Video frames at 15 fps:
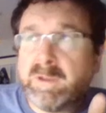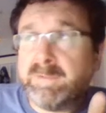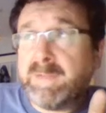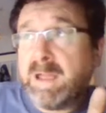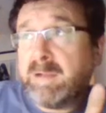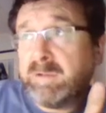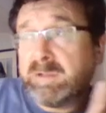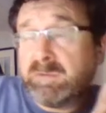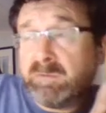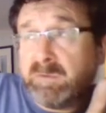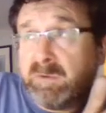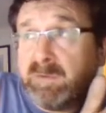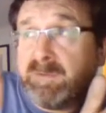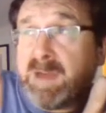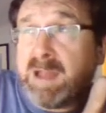
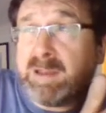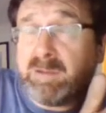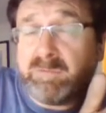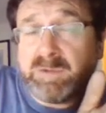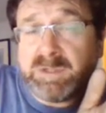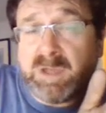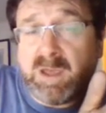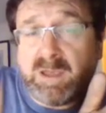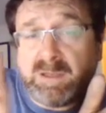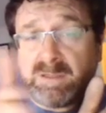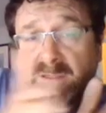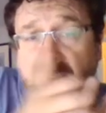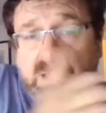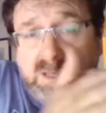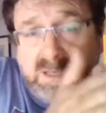value
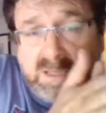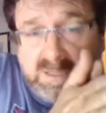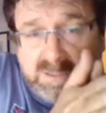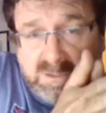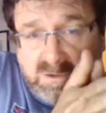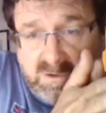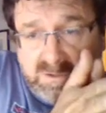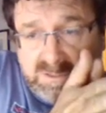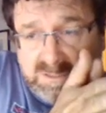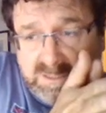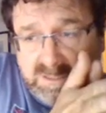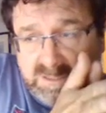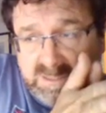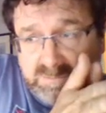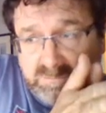returned has
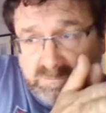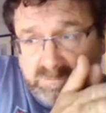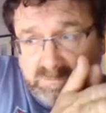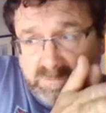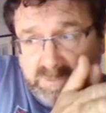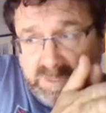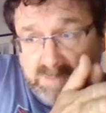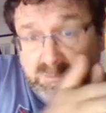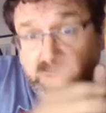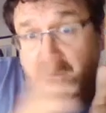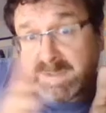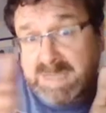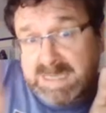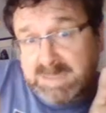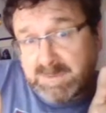got the
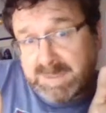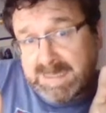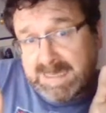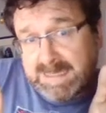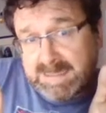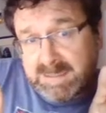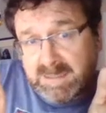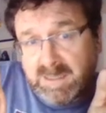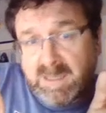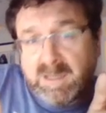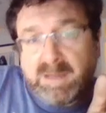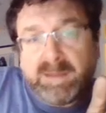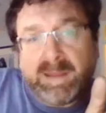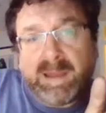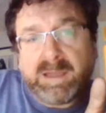important data we need,
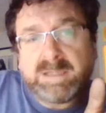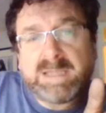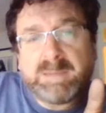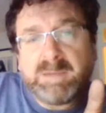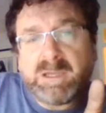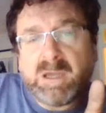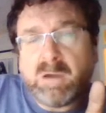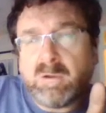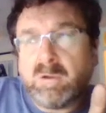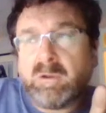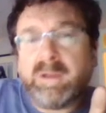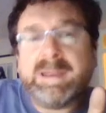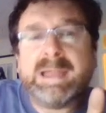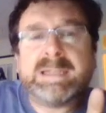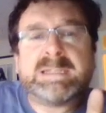then a
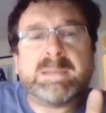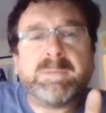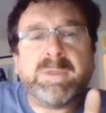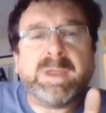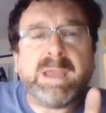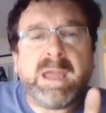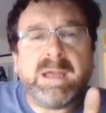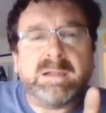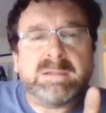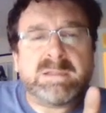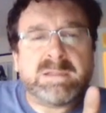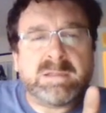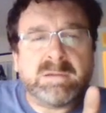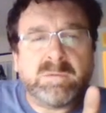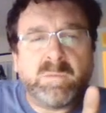semicolon, and then something
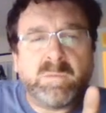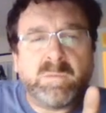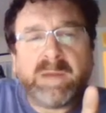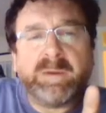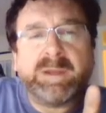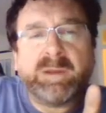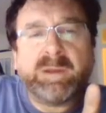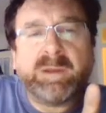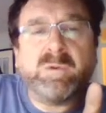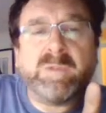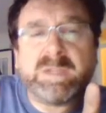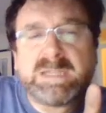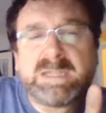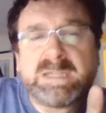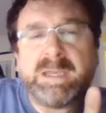else, we're going to ignore
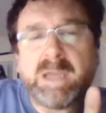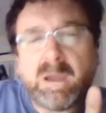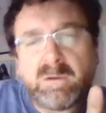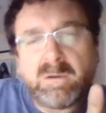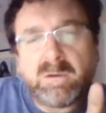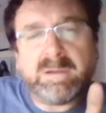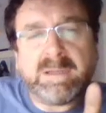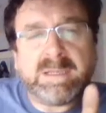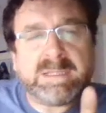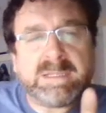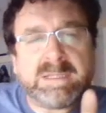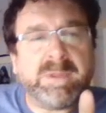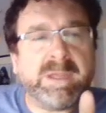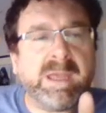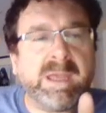the semicolon and the
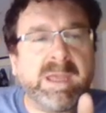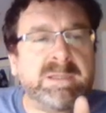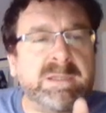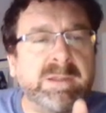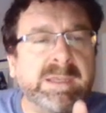something else.